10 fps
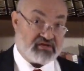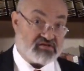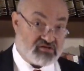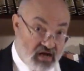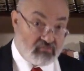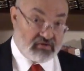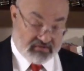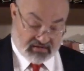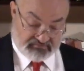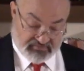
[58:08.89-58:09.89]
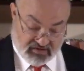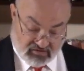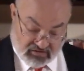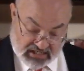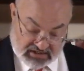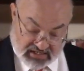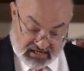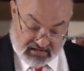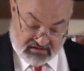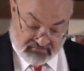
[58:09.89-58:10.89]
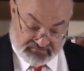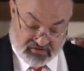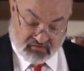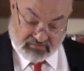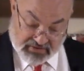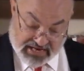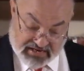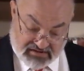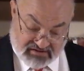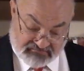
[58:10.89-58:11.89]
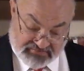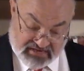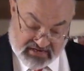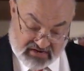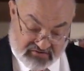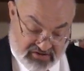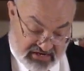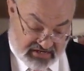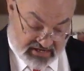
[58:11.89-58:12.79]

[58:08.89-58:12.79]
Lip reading: Some women in old Ashkenaz were pious and recited